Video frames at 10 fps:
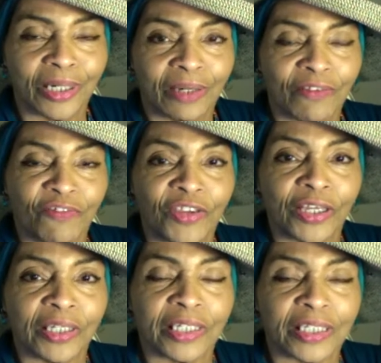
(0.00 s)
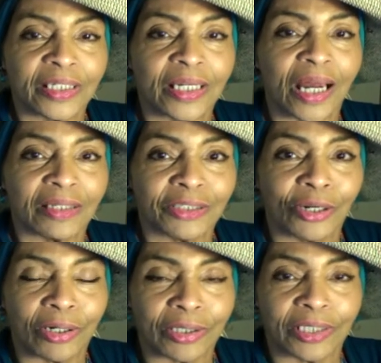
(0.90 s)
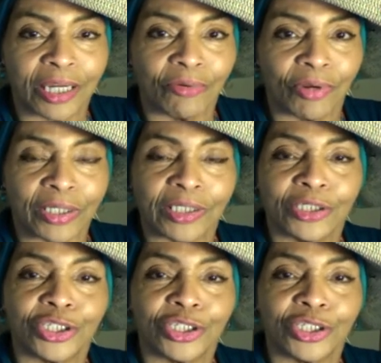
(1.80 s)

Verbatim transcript: Feel it as God talking directly